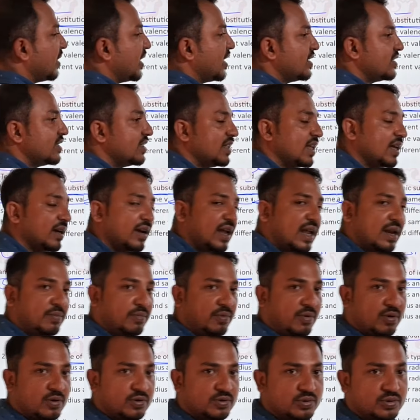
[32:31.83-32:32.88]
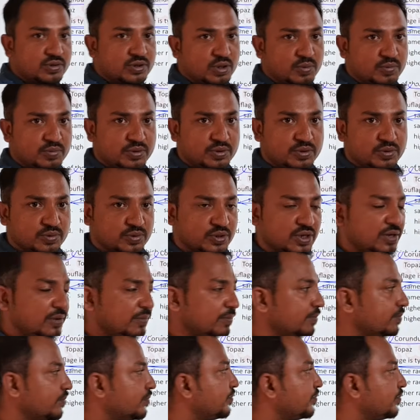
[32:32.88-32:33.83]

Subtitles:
valency, there can be also substitution.